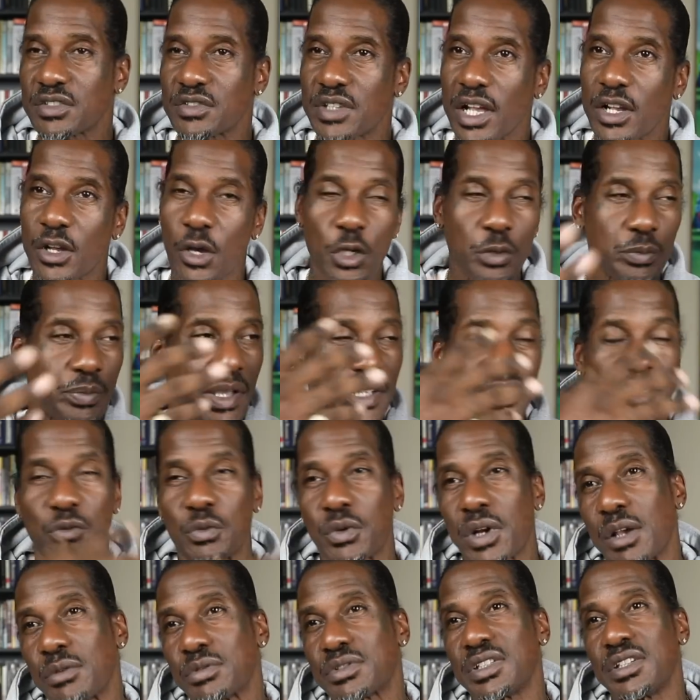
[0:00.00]
that goes back to
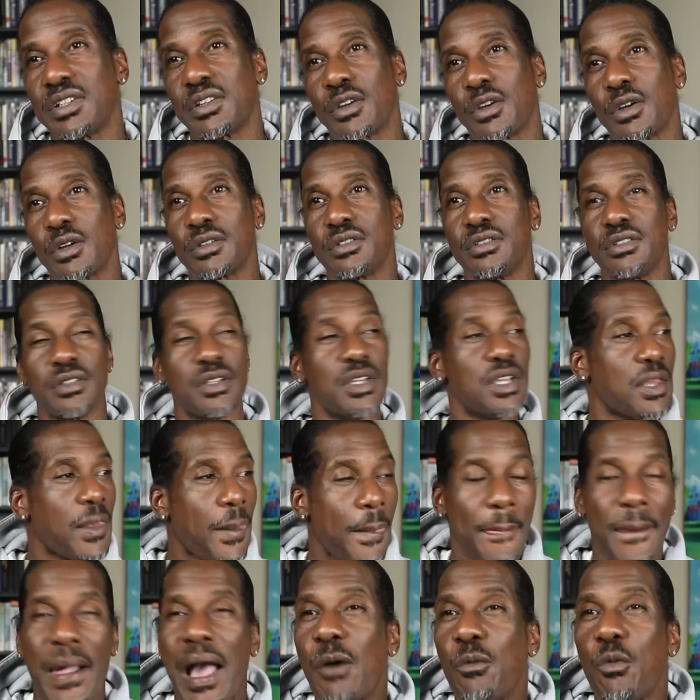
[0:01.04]
what I was saying earlier.
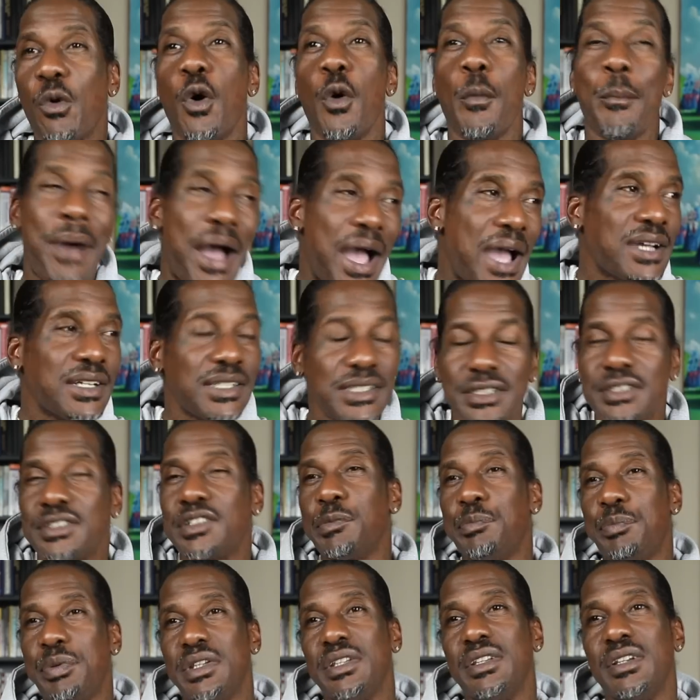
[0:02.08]
I want my
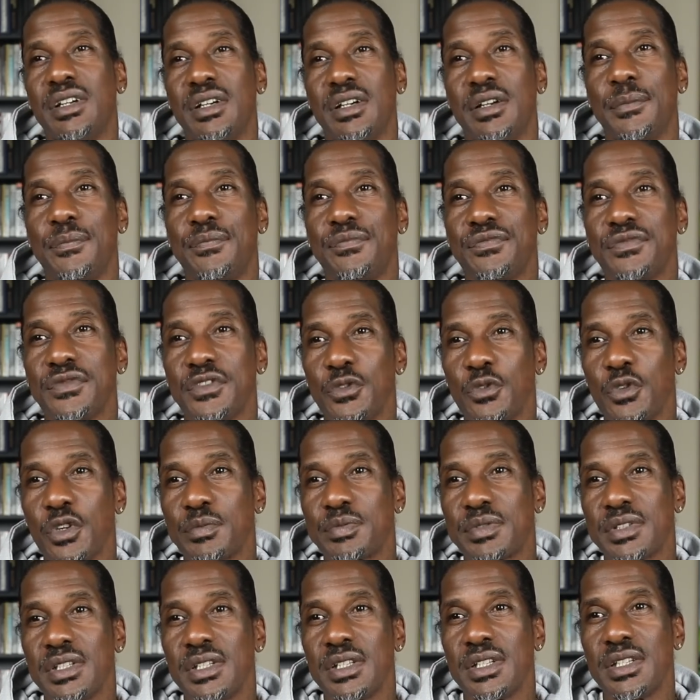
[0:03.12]
hood to be up. You know
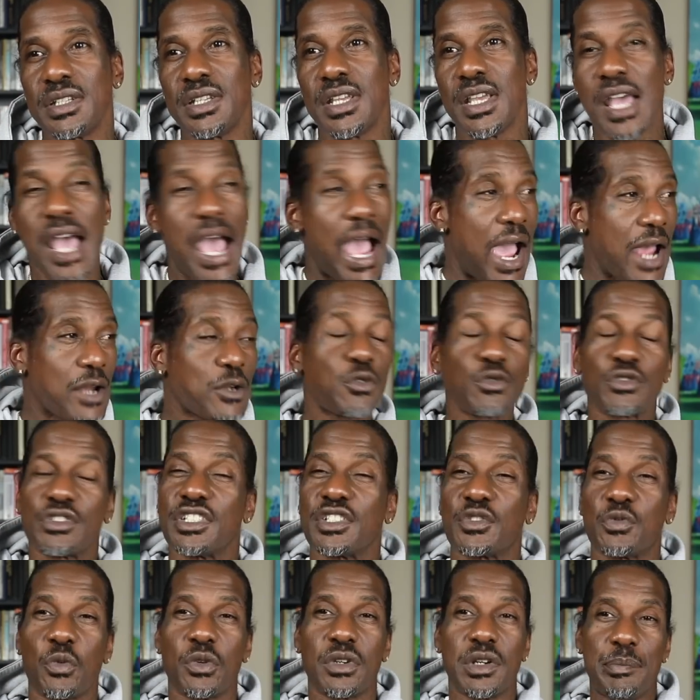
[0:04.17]
what I'm saying? I don't
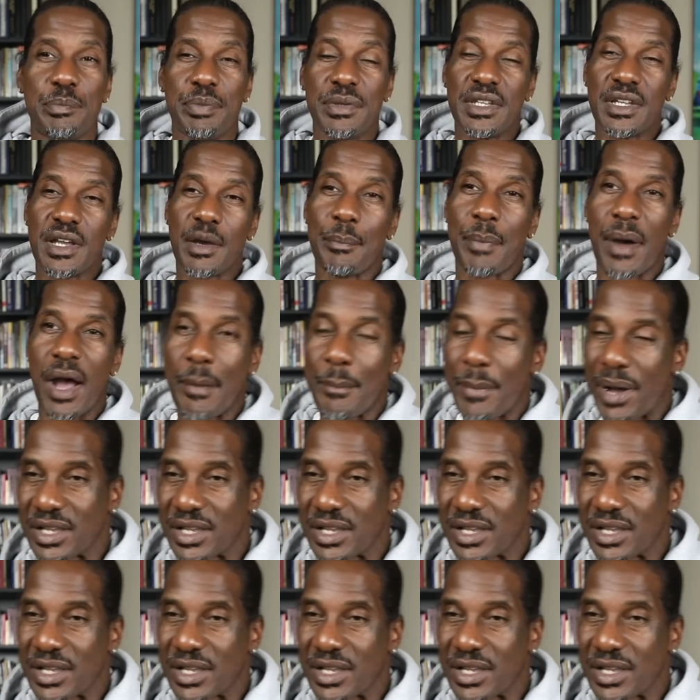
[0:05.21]
just want to be up by